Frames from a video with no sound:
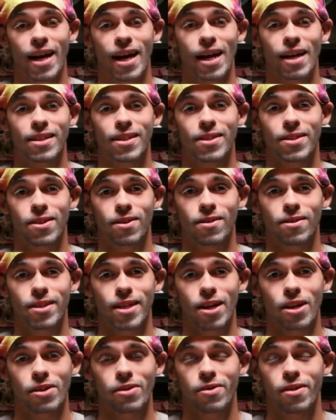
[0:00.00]
As it
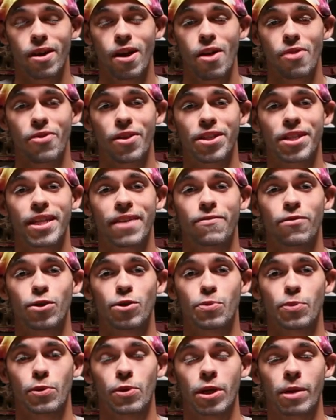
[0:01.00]
turns out, the
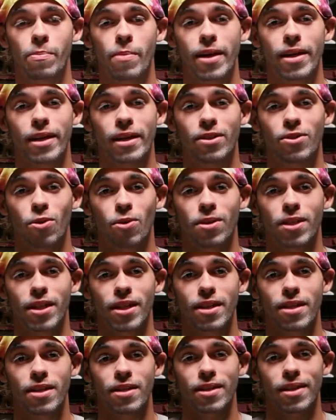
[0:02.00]
difference between making
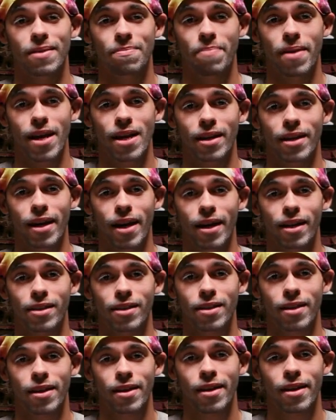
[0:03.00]
tortillas and
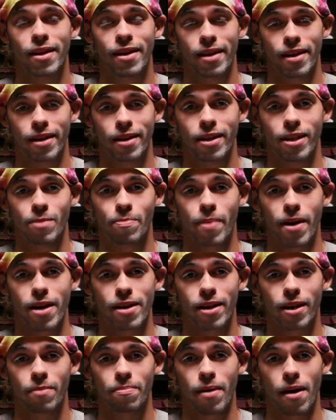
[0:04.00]
pancakes is
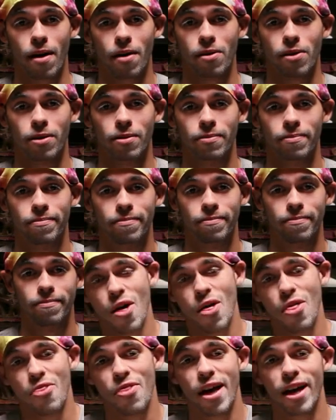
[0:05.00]
baking powder.
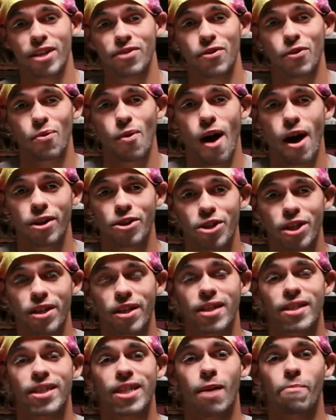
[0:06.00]
Thanks for
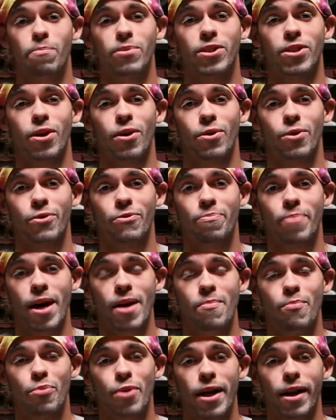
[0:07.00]
watching this episode of
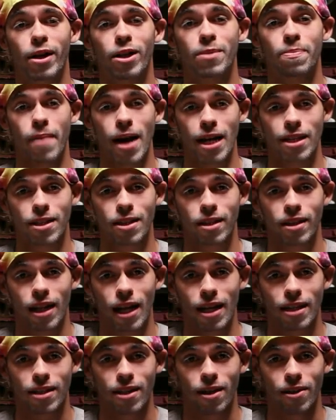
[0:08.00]
Ben Brainard's
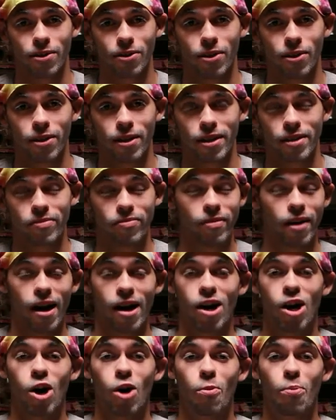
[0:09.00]
masterclass on cooking.
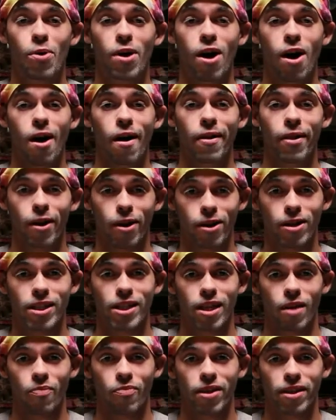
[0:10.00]
I hope we all
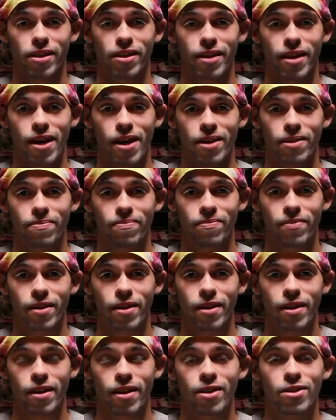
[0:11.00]
learned something today.
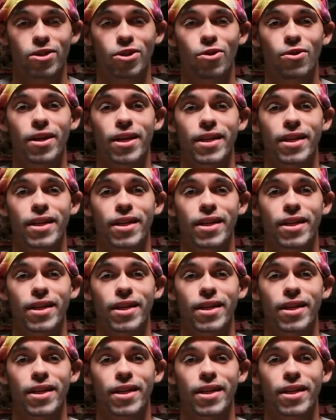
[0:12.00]
Tune